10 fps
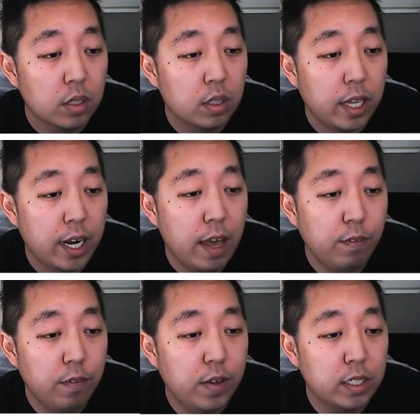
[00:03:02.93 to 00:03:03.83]
Let f
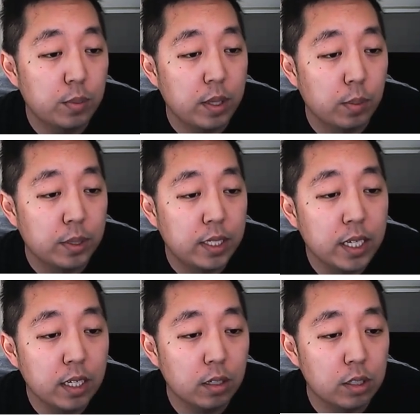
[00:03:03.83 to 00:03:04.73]
of x be the
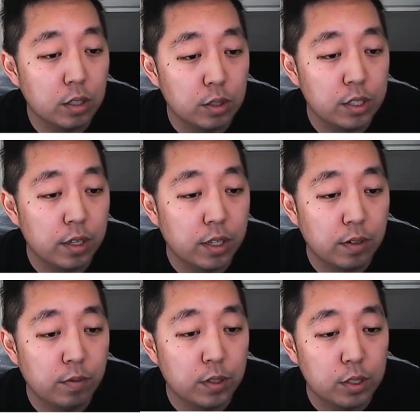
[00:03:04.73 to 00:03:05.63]
particular solution to the
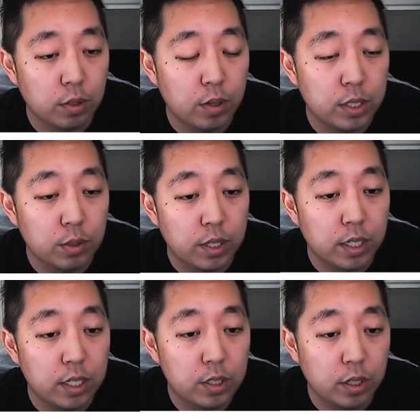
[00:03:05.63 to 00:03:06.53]
differential equation with the
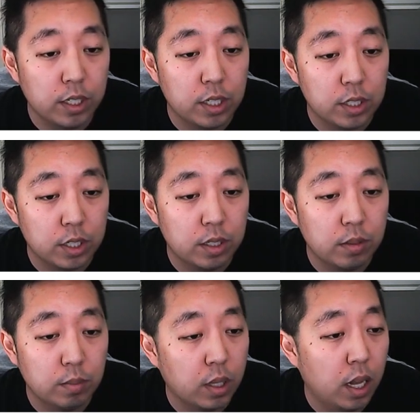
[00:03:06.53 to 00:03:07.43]
initial condition,
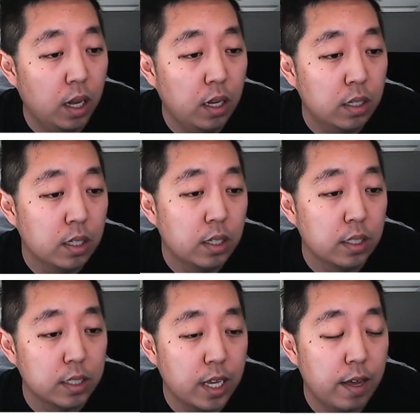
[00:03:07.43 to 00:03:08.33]
blah.
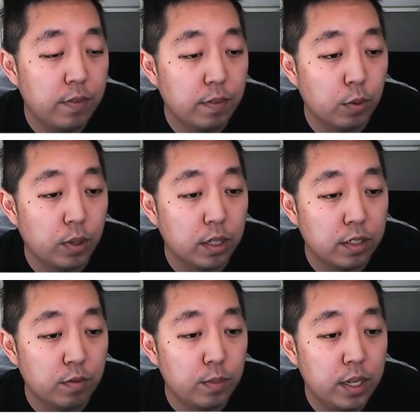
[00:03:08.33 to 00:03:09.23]
Does f have a
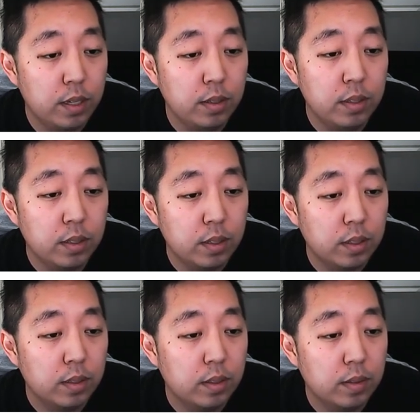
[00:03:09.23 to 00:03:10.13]
relative min?
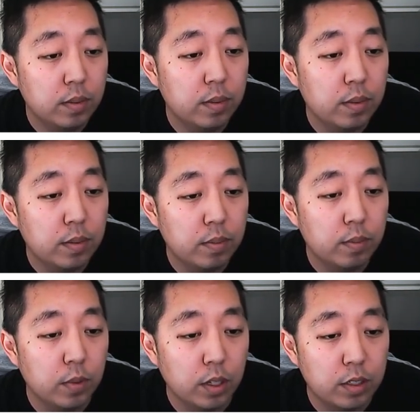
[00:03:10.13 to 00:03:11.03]

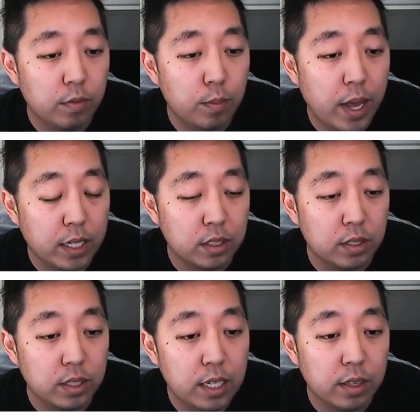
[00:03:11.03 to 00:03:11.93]
Relative max are
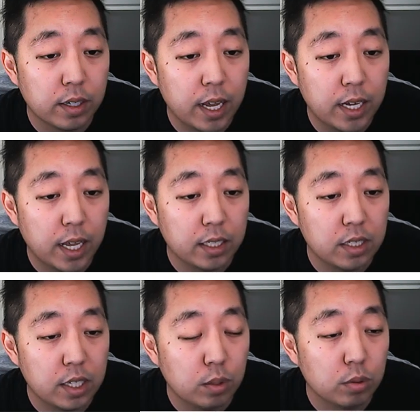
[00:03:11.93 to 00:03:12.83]
neither at x
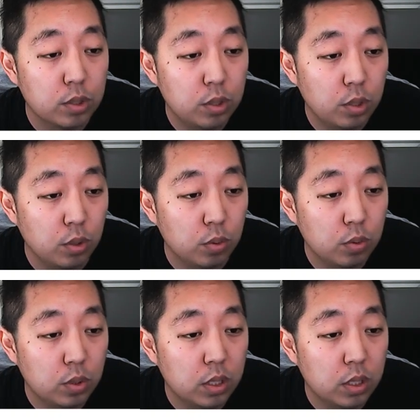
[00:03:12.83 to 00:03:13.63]
equals 2.